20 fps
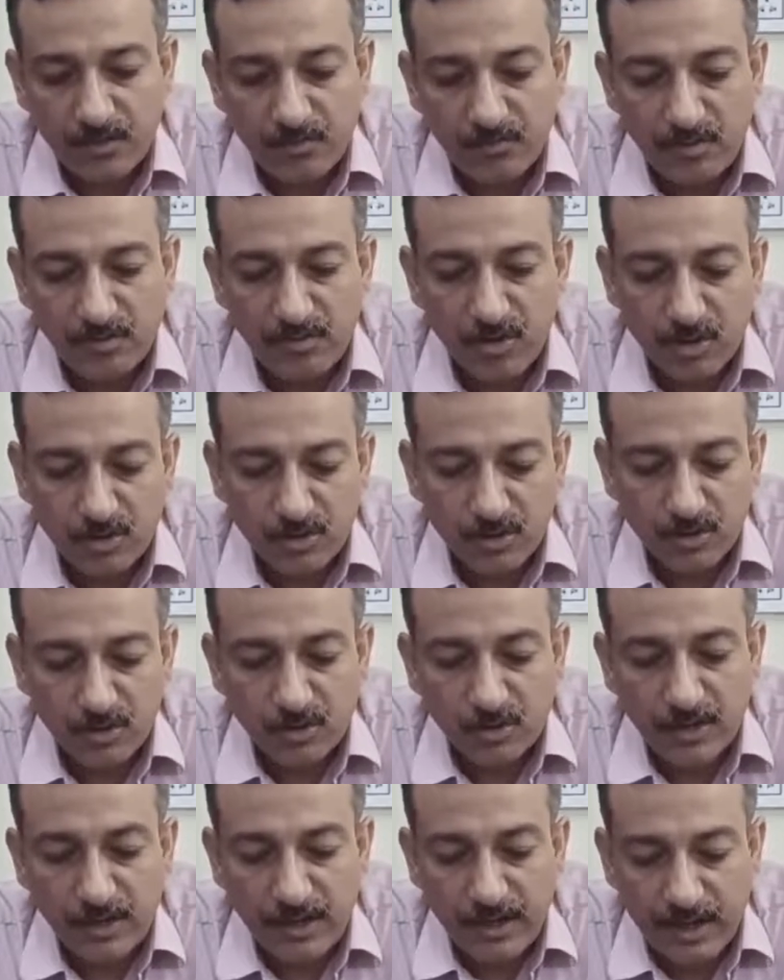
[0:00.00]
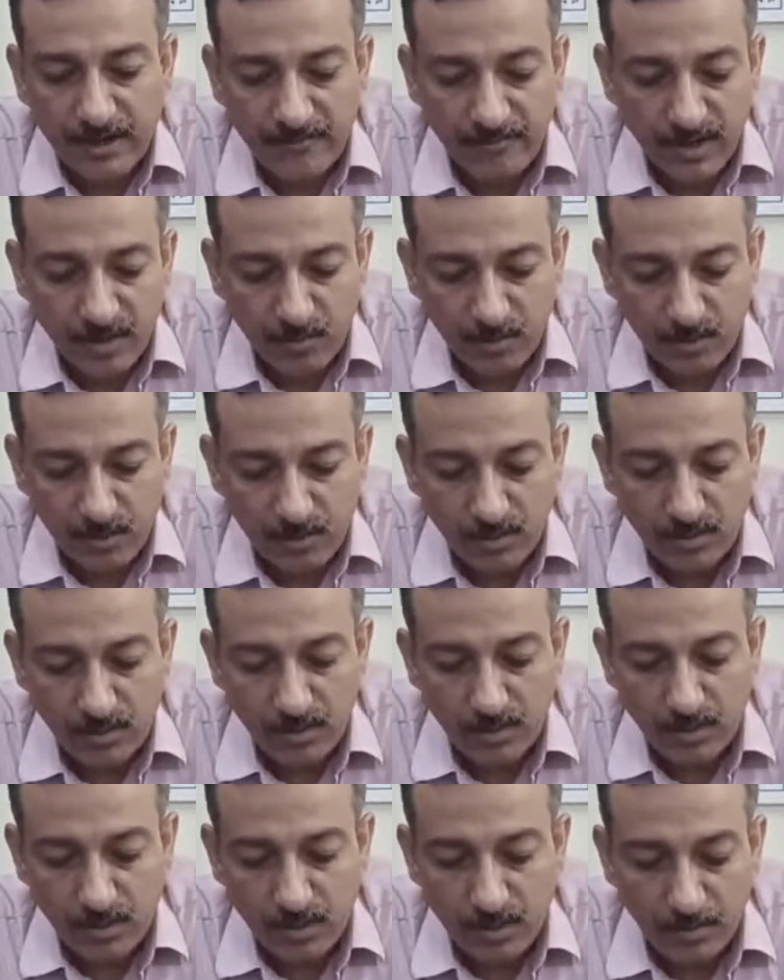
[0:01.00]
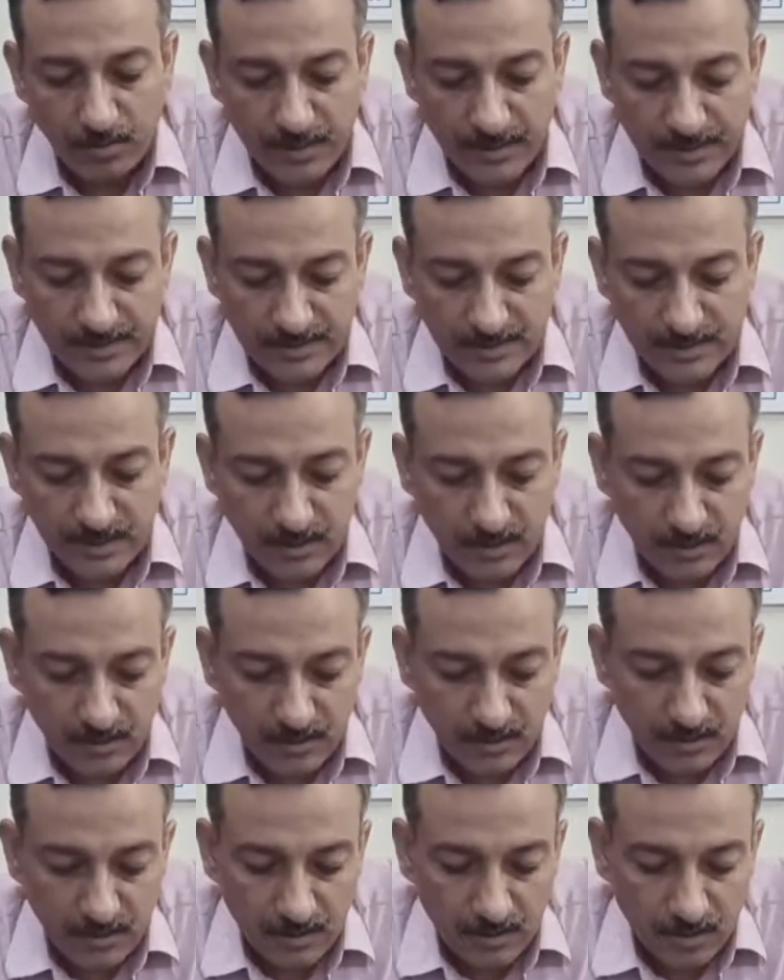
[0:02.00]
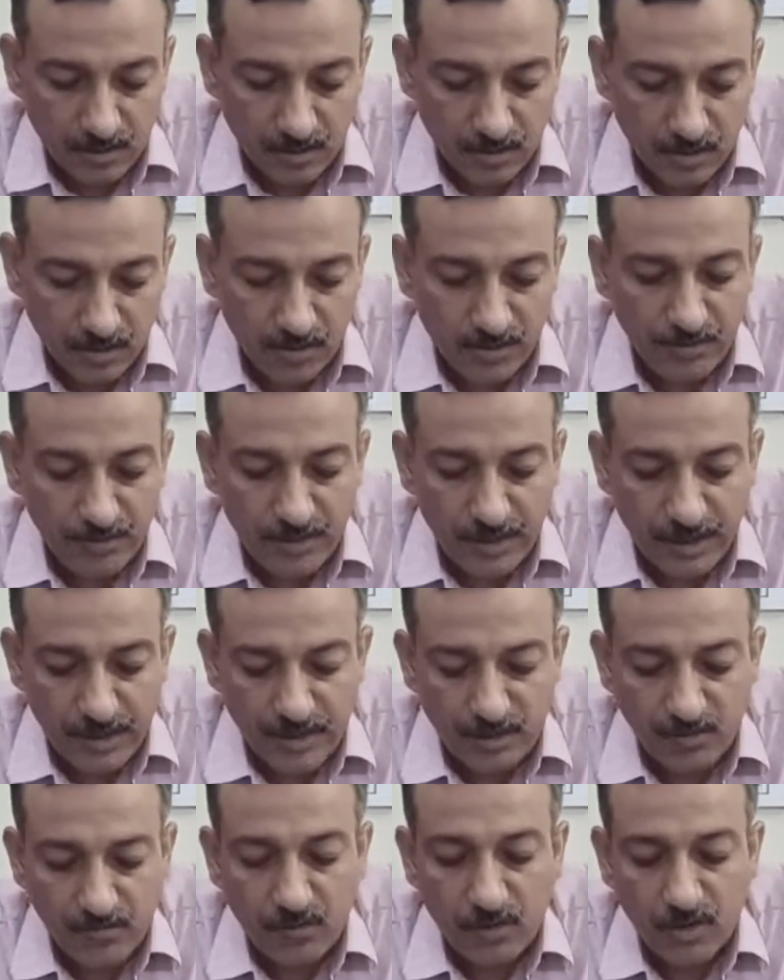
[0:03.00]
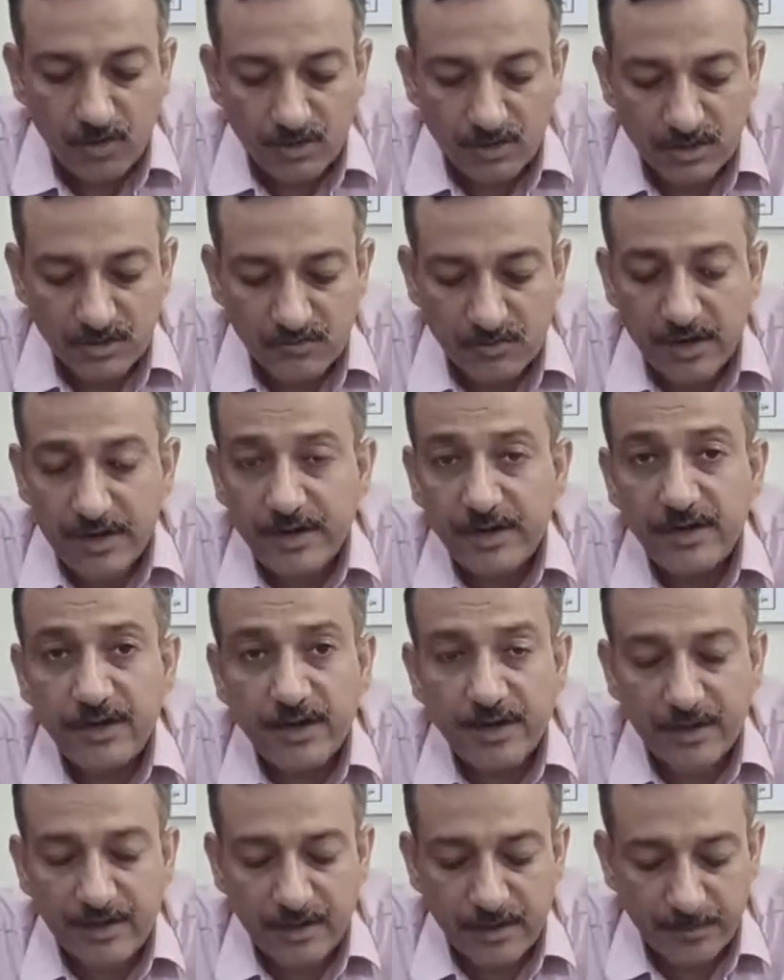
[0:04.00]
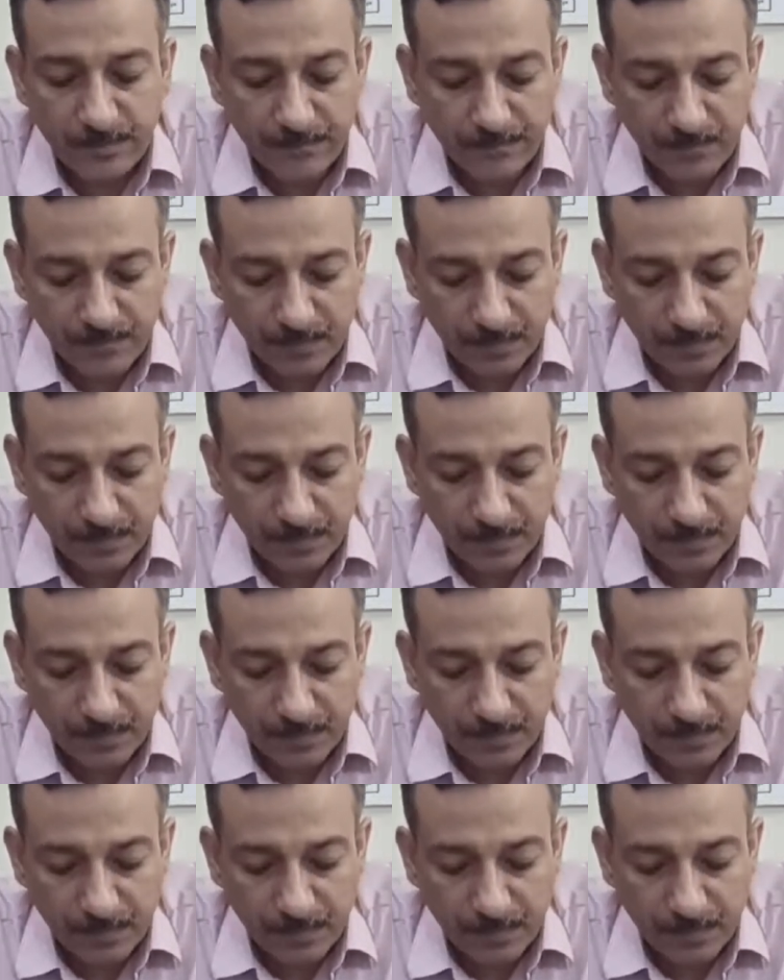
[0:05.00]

We will also show you a live demo but still you need to follow this wiring diagram.